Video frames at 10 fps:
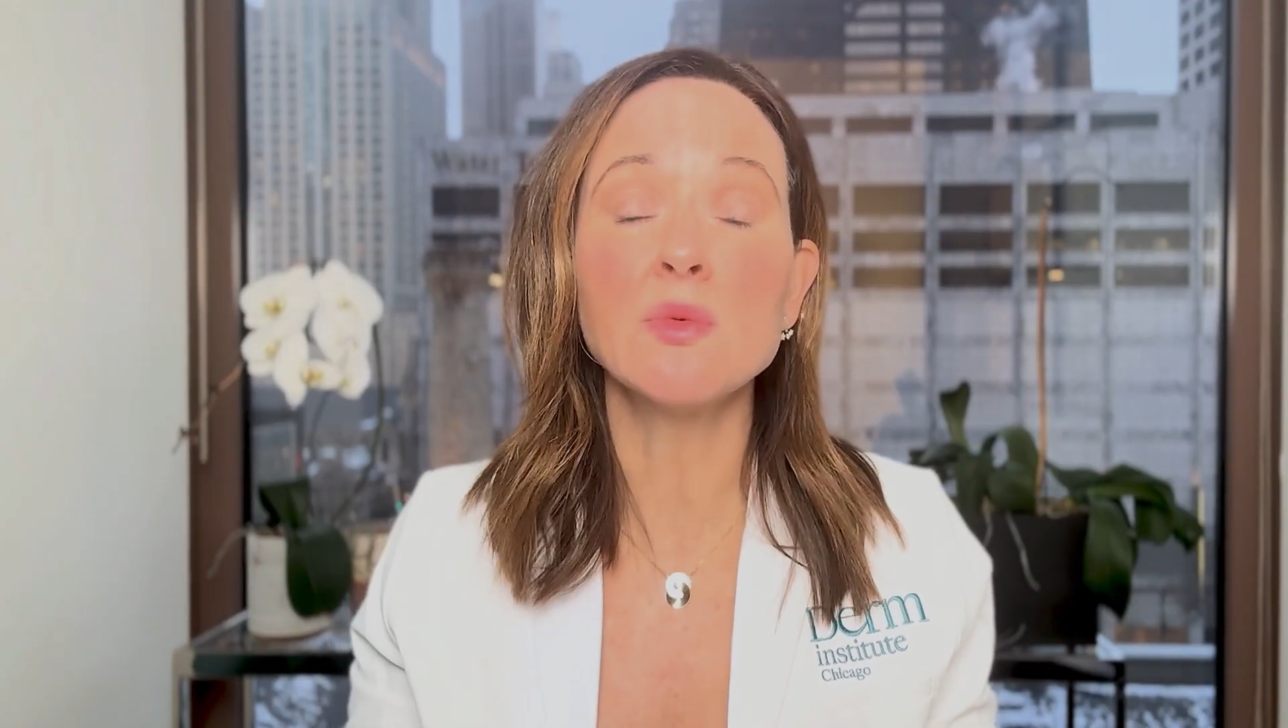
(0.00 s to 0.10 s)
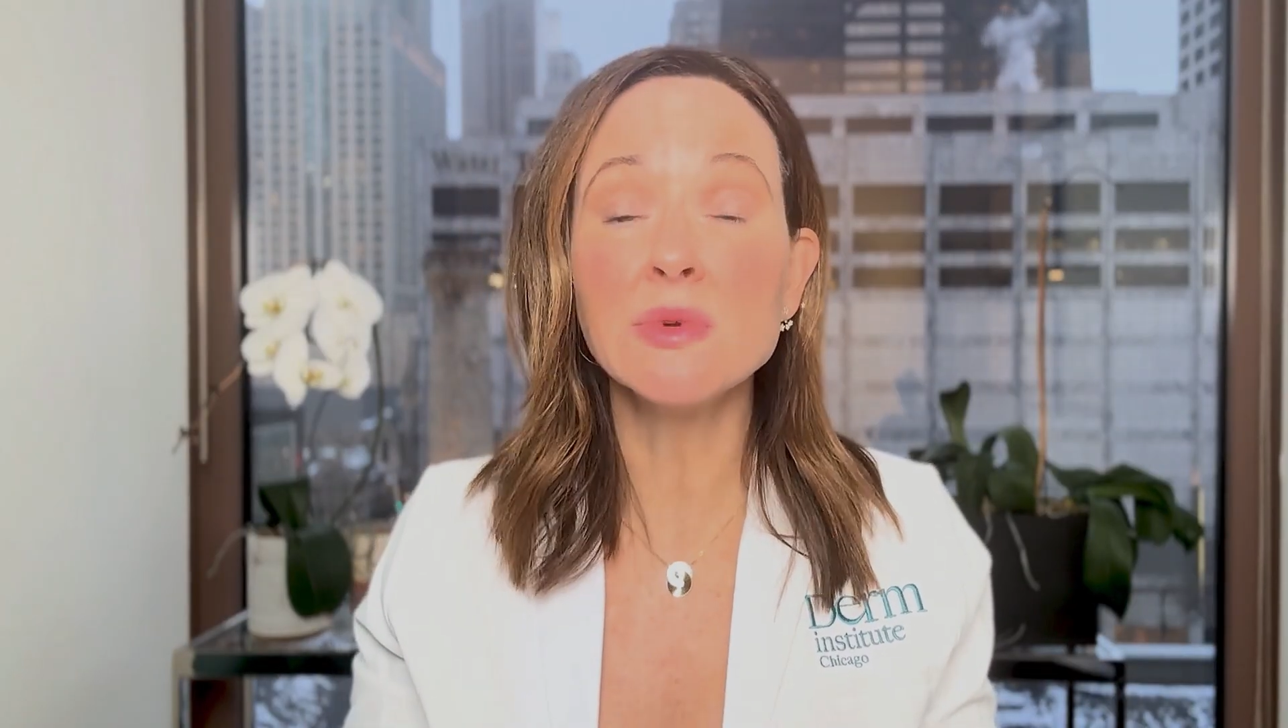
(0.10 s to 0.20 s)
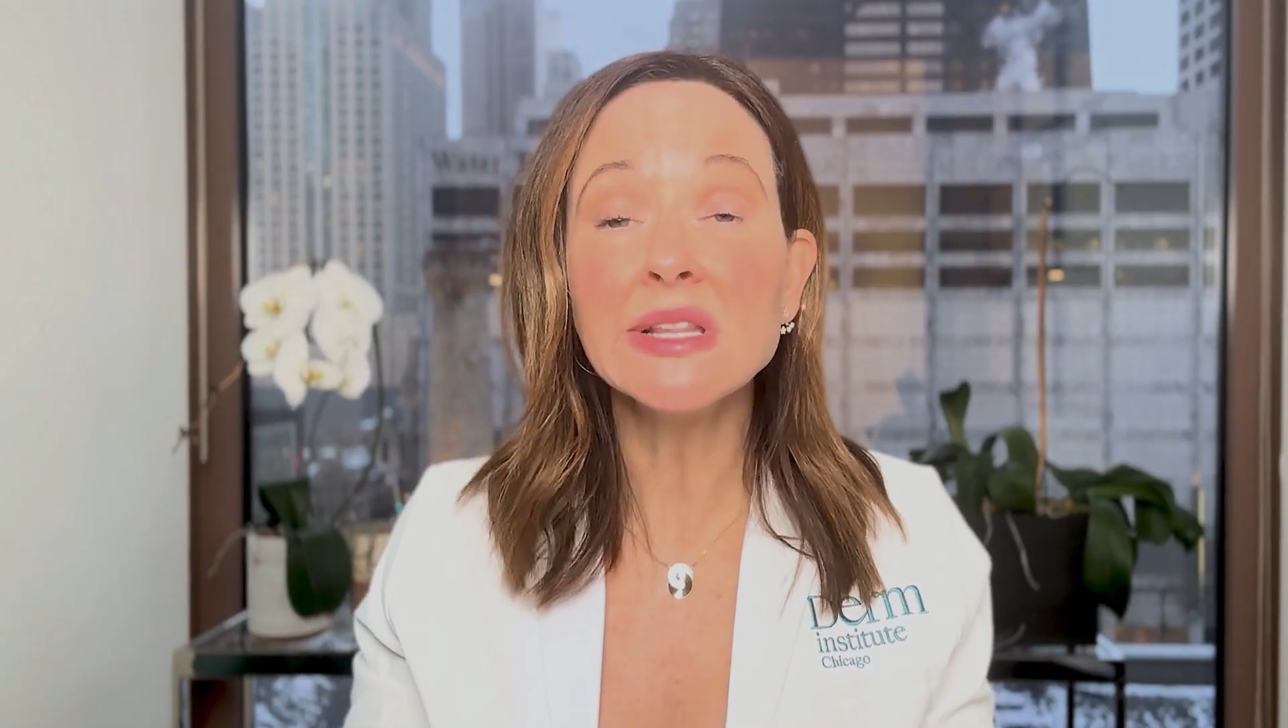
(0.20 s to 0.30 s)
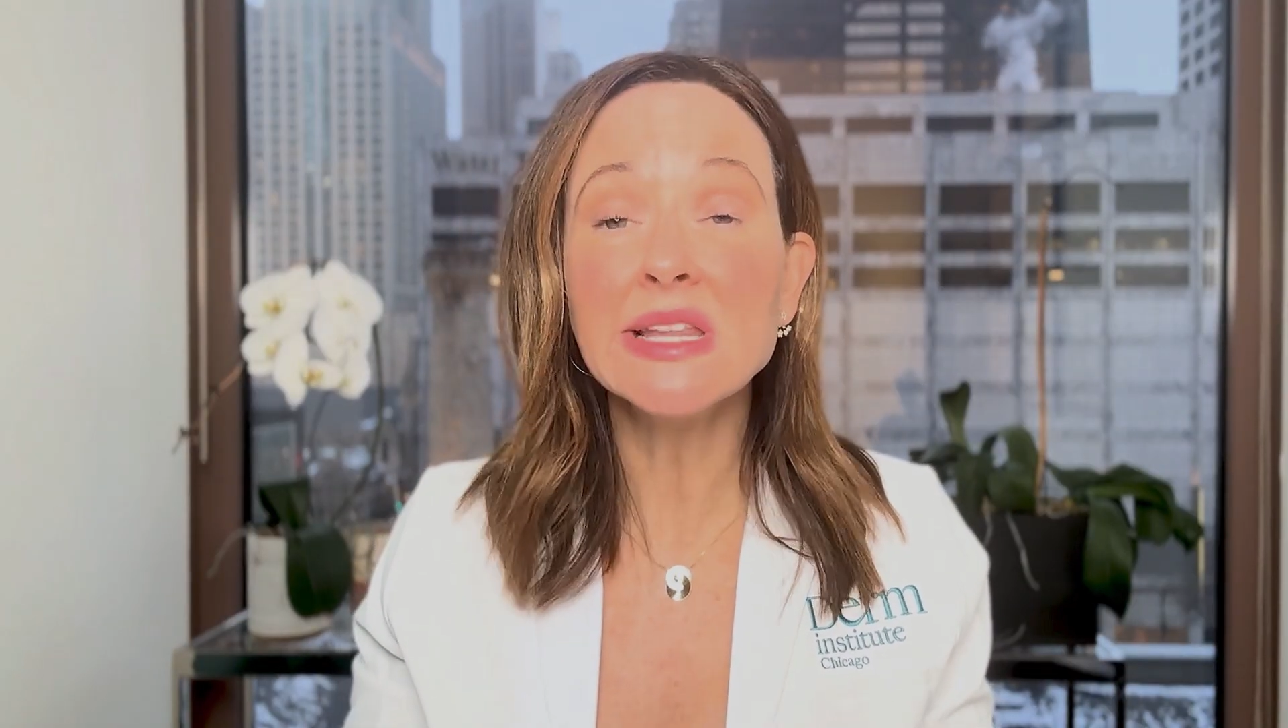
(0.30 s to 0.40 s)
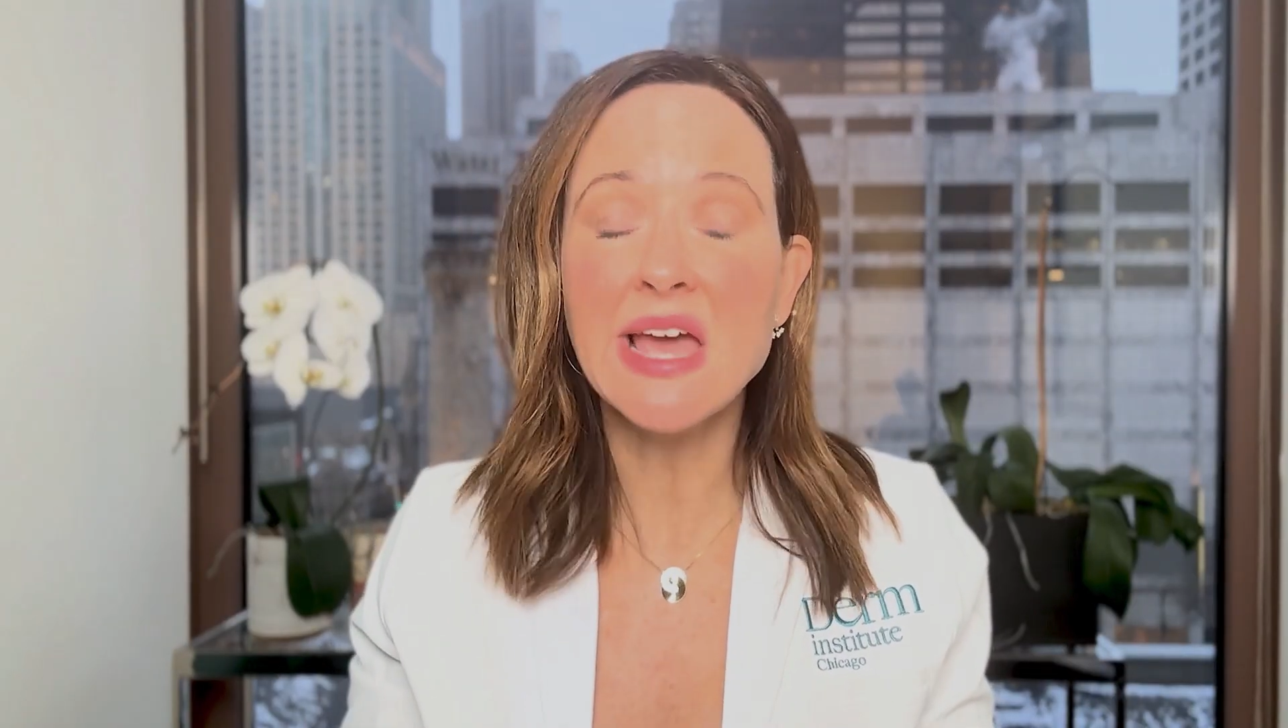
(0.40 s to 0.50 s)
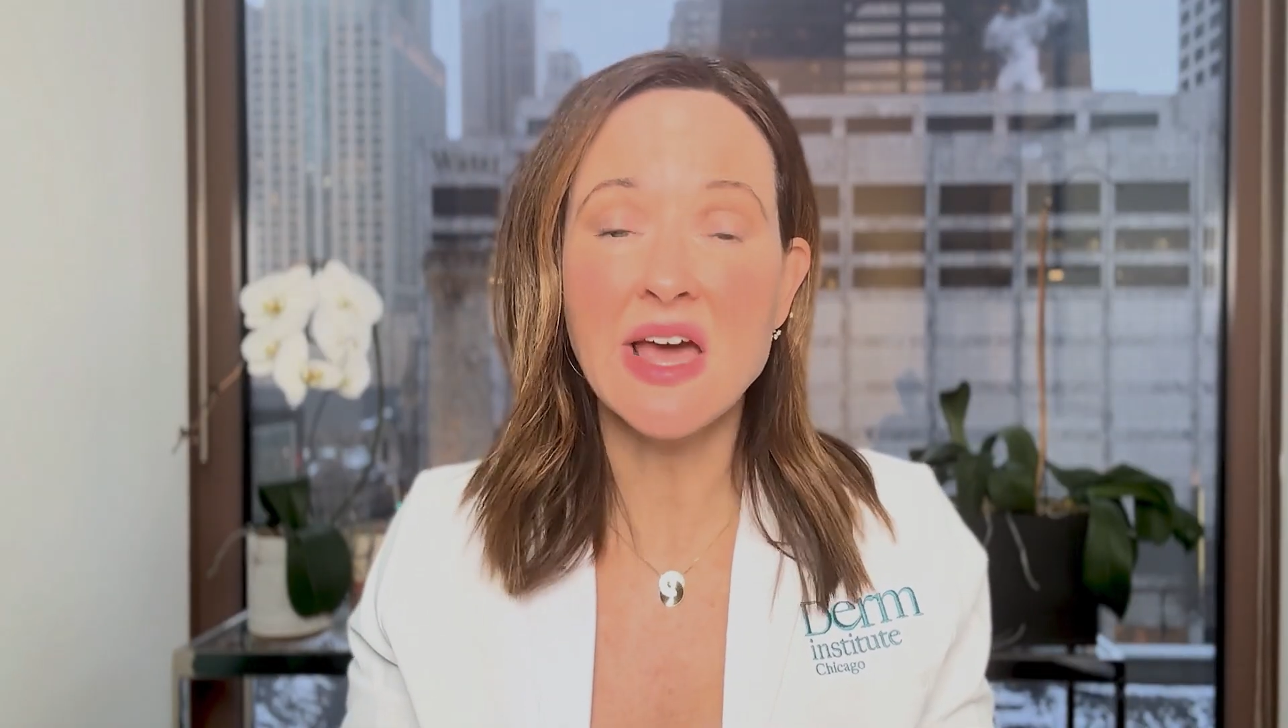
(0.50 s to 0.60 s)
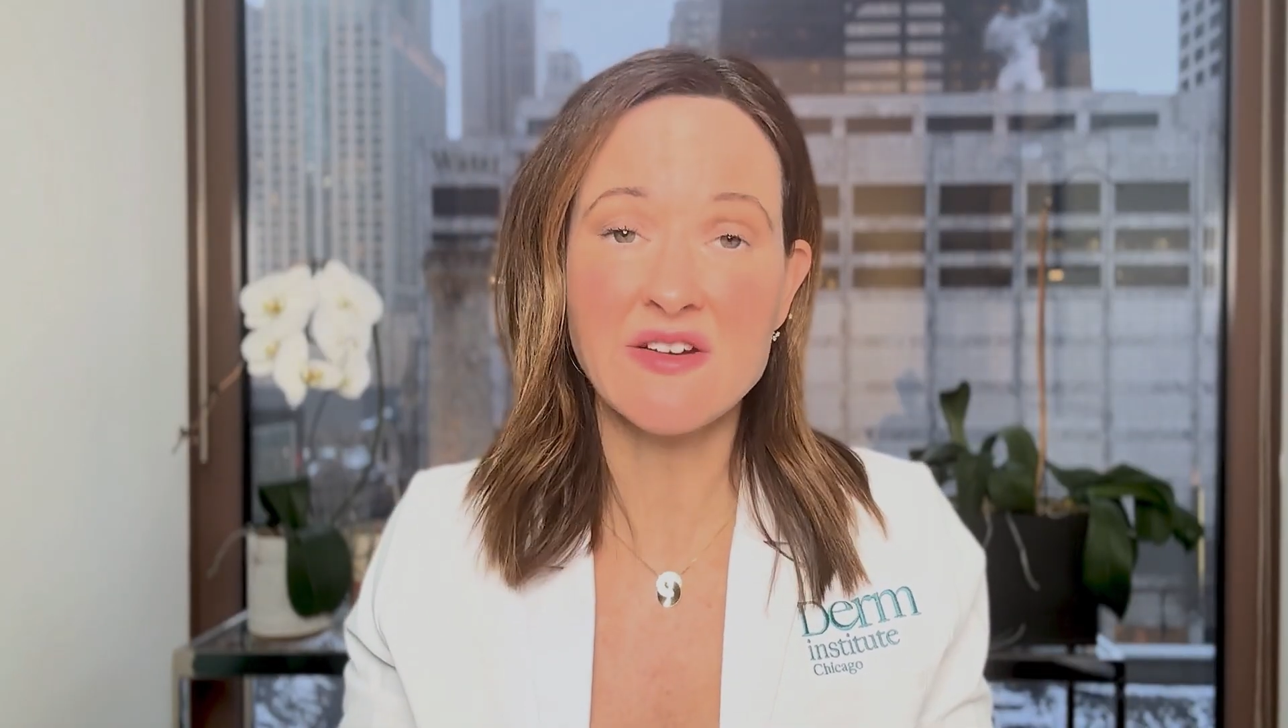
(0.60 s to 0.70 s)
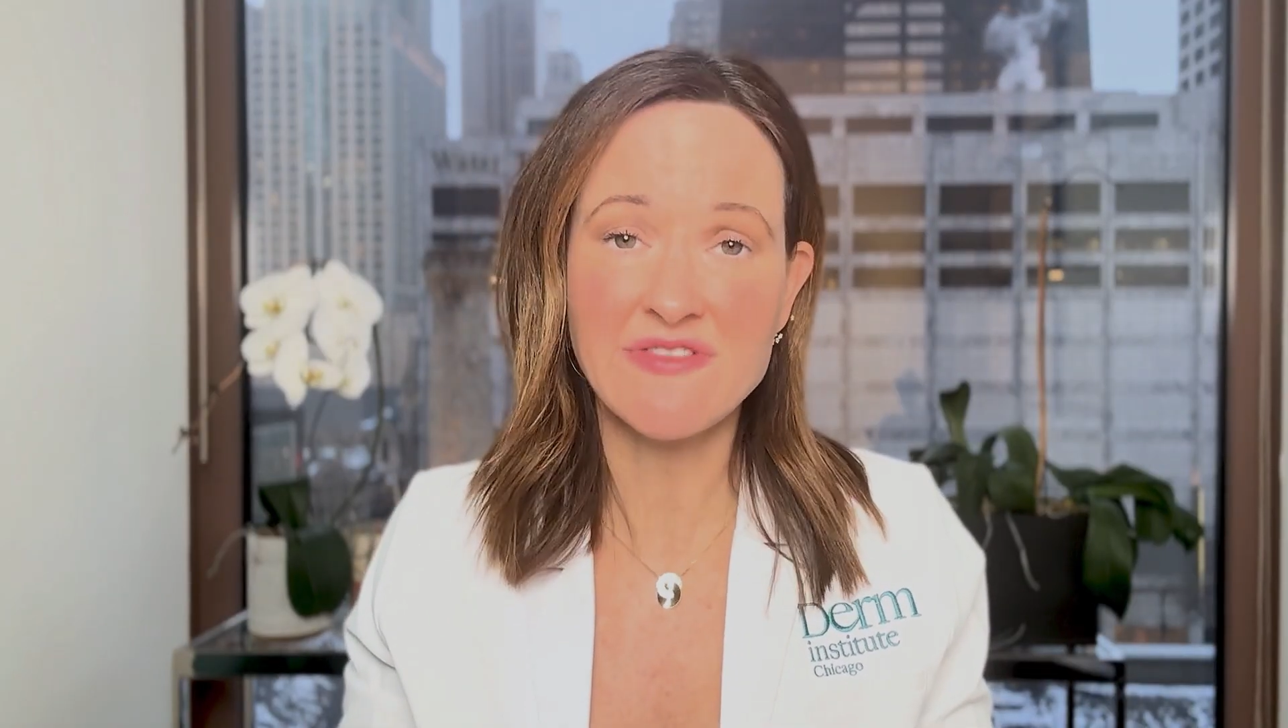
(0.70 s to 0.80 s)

really at our